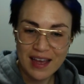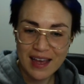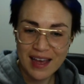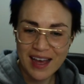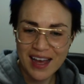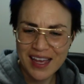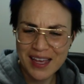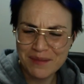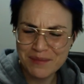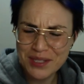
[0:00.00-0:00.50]

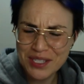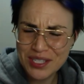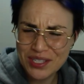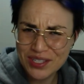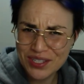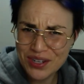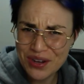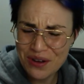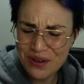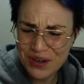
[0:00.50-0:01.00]
"I am
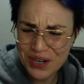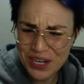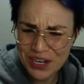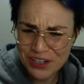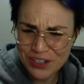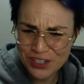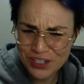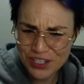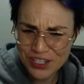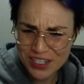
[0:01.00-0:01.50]

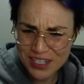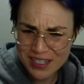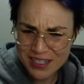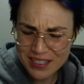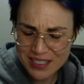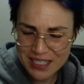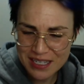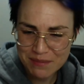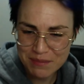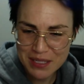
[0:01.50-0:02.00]
astonished,"
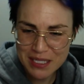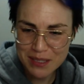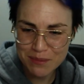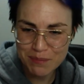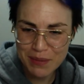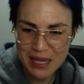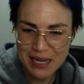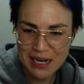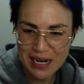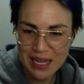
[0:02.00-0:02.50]
said Miss
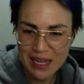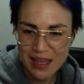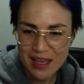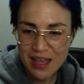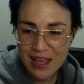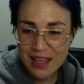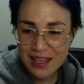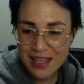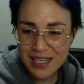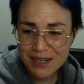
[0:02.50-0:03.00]
Bingley,
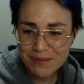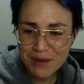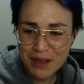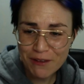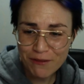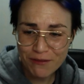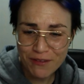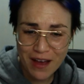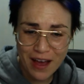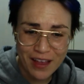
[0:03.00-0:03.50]
"that my
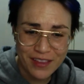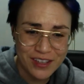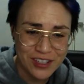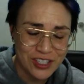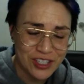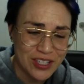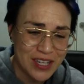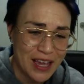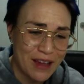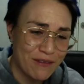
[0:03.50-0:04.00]
father
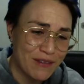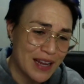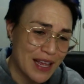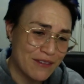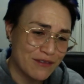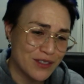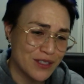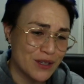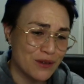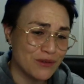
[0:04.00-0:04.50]
should have
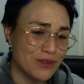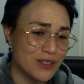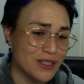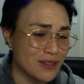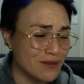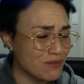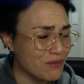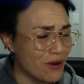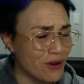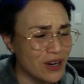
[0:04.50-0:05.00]
left so
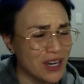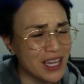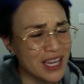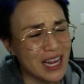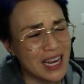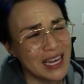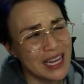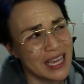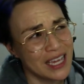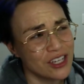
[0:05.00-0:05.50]
small a
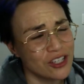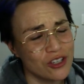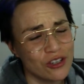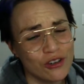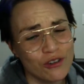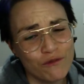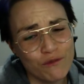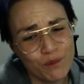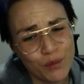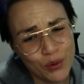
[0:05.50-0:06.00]
collection
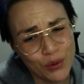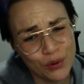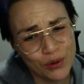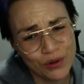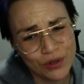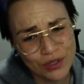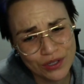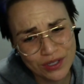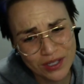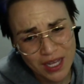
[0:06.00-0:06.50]
of
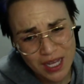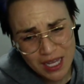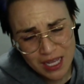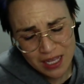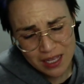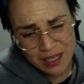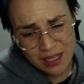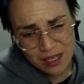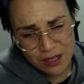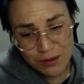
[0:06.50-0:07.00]
books.
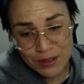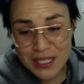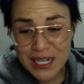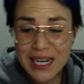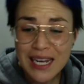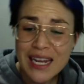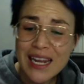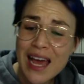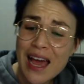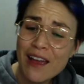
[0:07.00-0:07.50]
What a
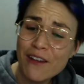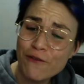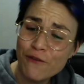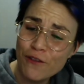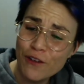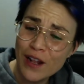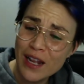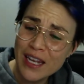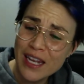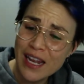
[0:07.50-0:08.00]

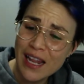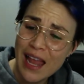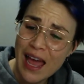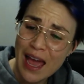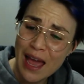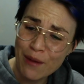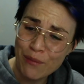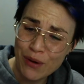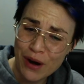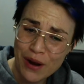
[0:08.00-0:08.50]
delightful
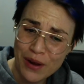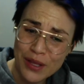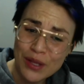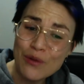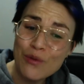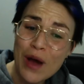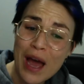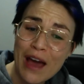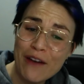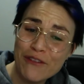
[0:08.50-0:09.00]
library
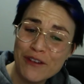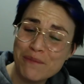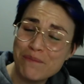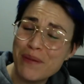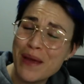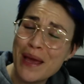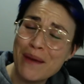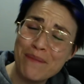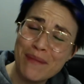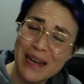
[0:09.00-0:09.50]
you have at
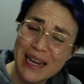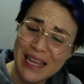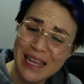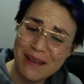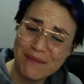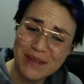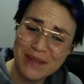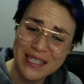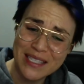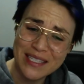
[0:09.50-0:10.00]
Pemberley,
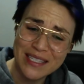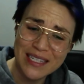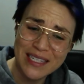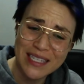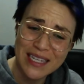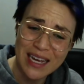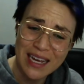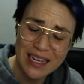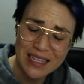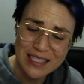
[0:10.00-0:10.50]
Mr.
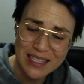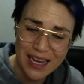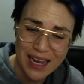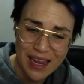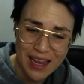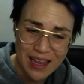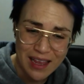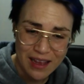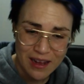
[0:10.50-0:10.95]
Darcy."